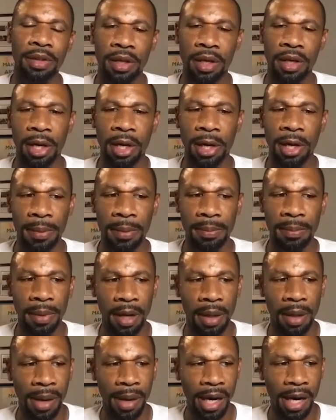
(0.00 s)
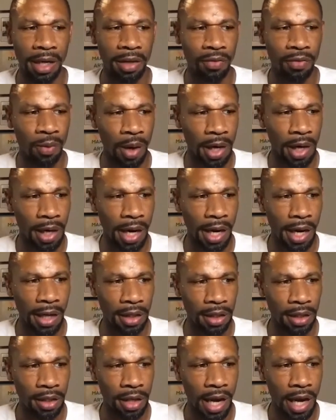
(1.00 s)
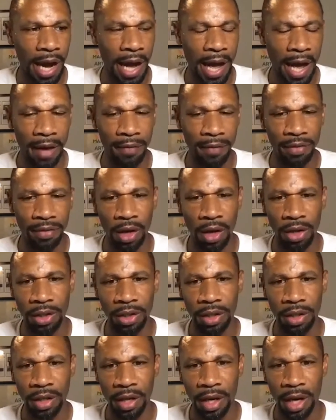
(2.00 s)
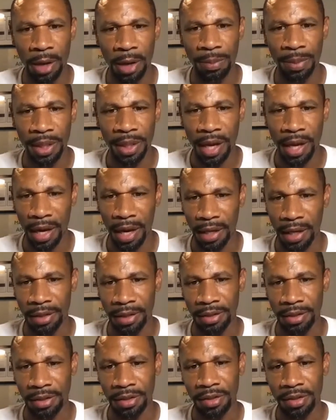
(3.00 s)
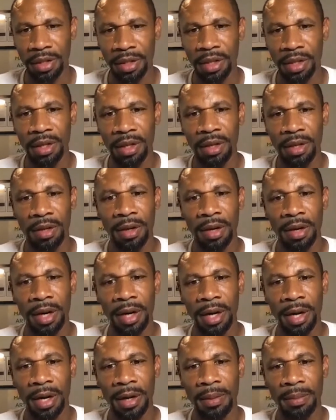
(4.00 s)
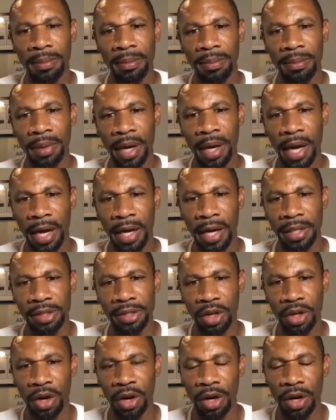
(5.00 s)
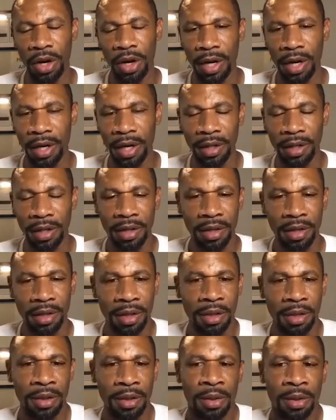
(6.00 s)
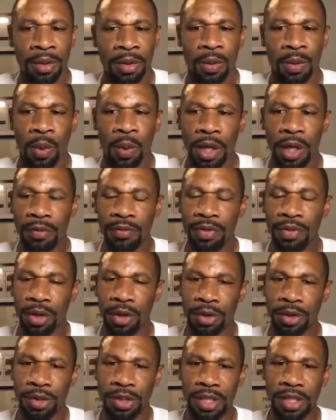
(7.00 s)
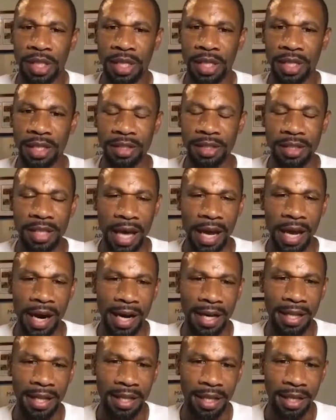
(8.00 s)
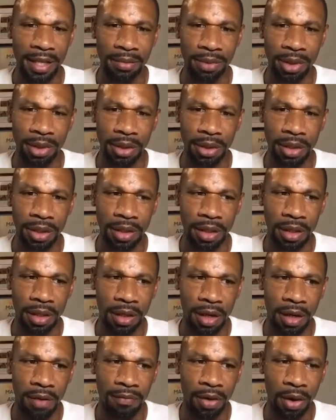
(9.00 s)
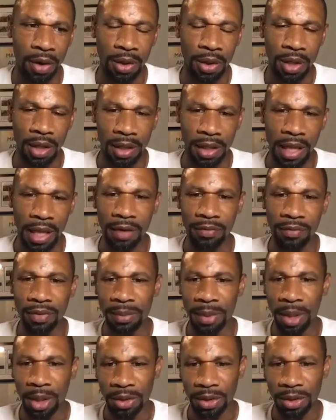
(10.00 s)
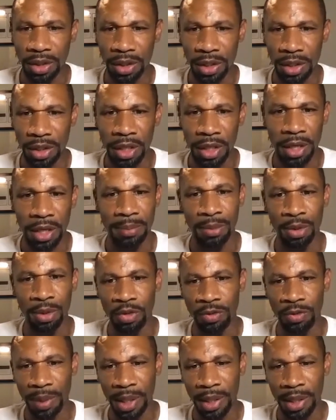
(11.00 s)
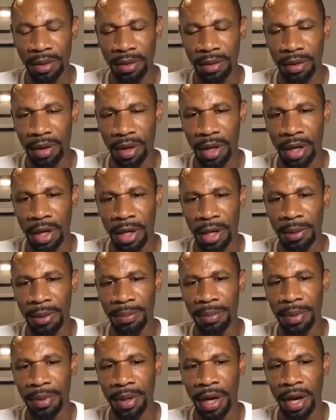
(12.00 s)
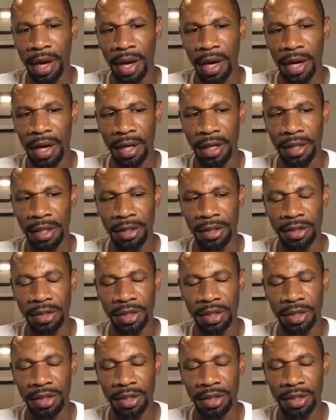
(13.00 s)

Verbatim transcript: um, a body of work I, I have called Helping Hands. Um, hands are one of those things that I think really evoke a lot of emotion and movement. Um, and